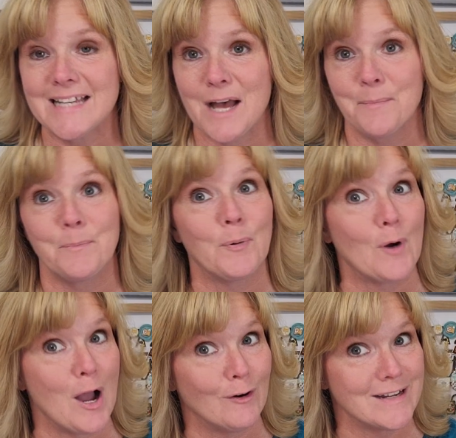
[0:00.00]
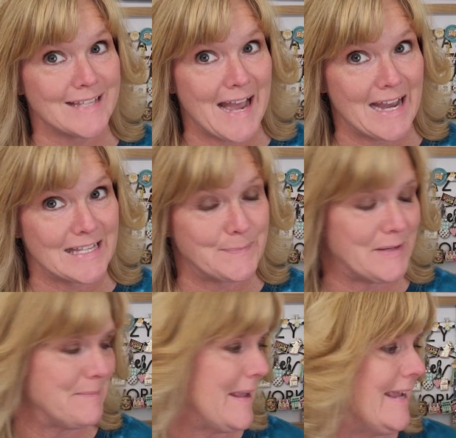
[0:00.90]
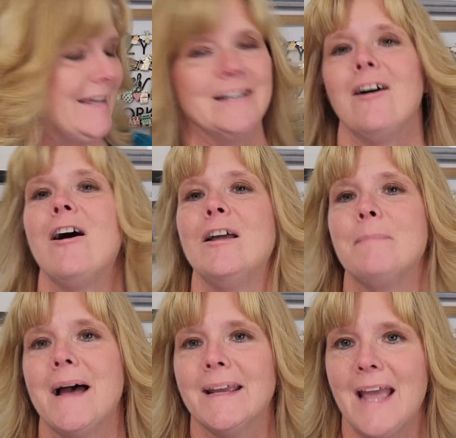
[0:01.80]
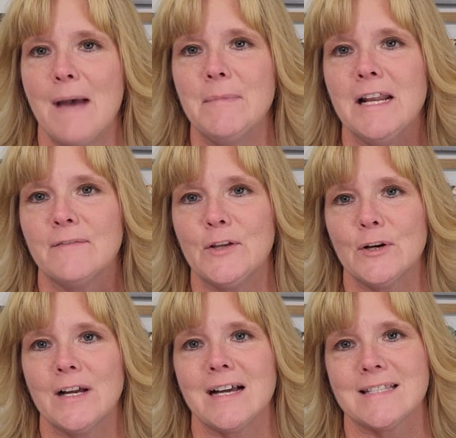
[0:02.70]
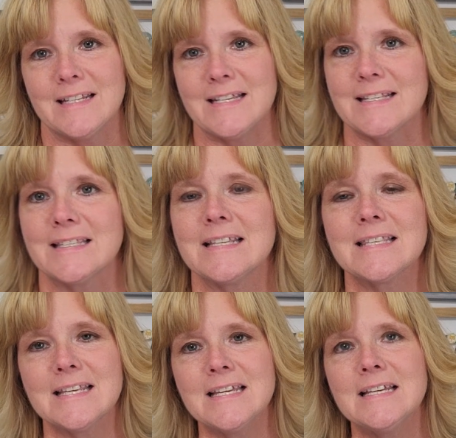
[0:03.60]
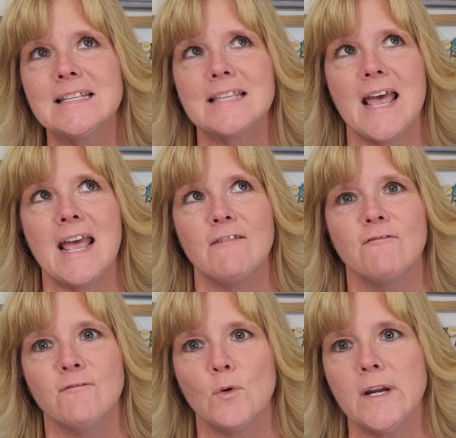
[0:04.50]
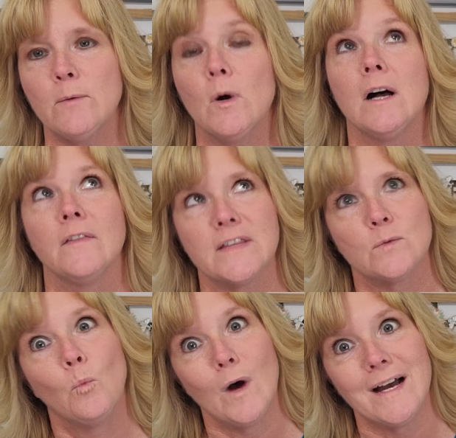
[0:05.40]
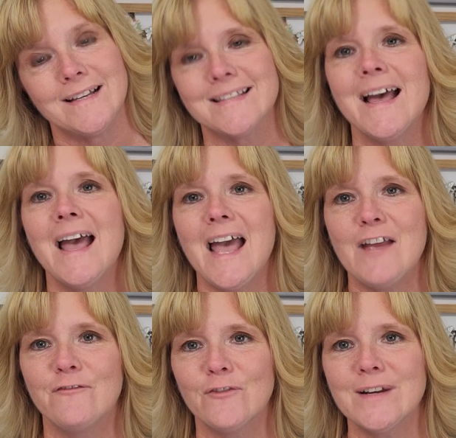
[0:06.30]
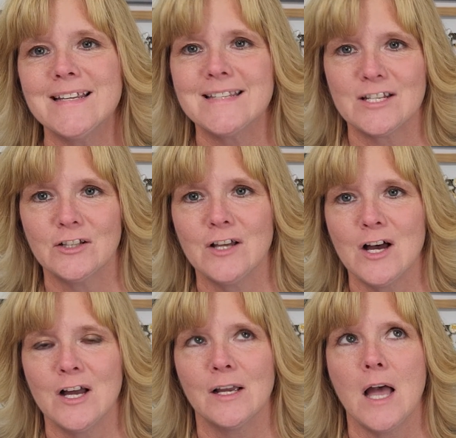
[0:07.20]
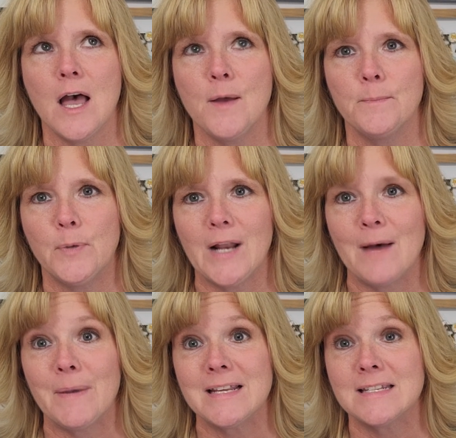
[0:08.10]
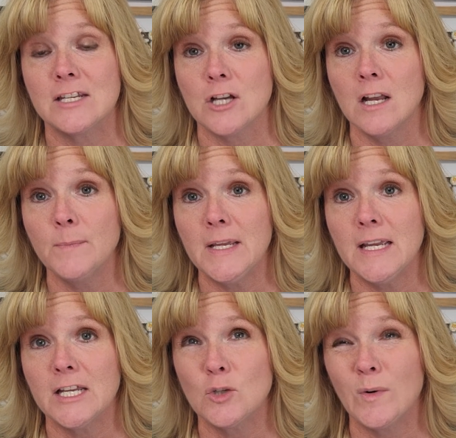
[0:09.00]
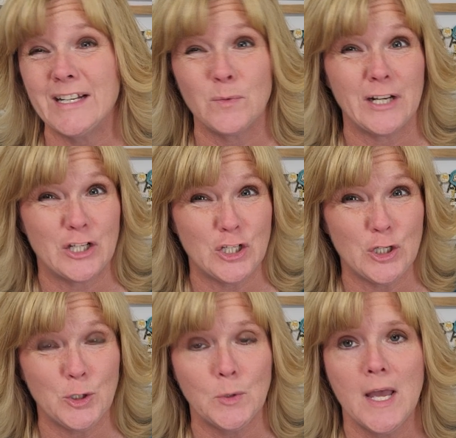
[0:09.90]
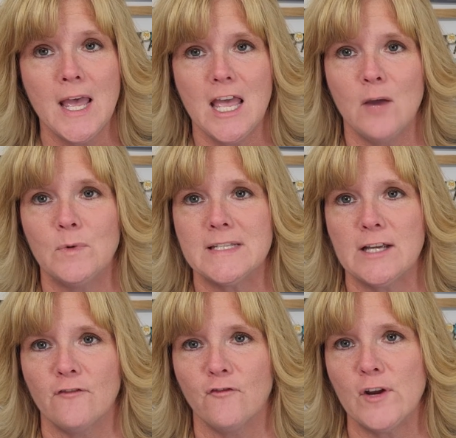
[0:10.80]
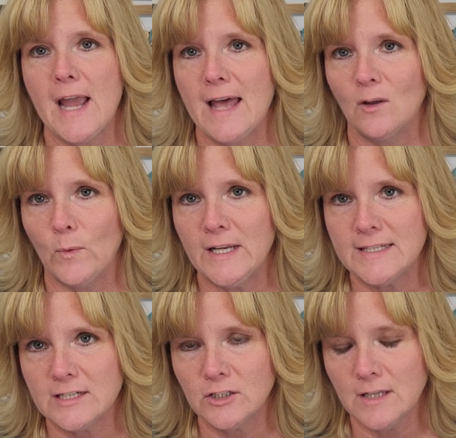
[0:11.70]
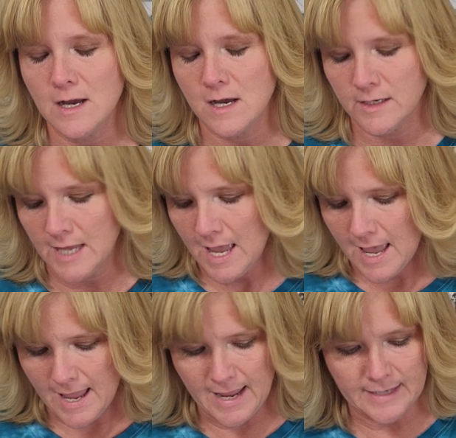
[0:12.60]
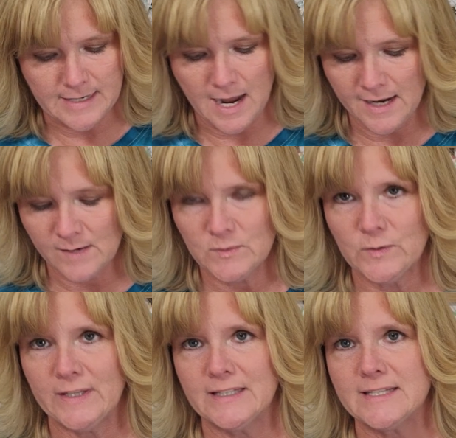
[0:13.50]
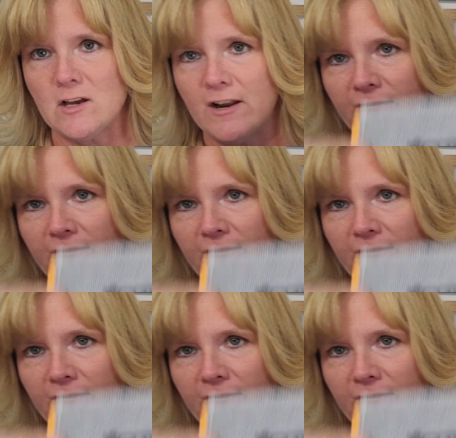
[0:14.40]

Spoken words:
up, progress has been made on my cabinet of curiosities. This is a free, well, this was a free stitch along put out by Stitchonomy in 2022. It was their free Halloween stitch along, and I am doing this on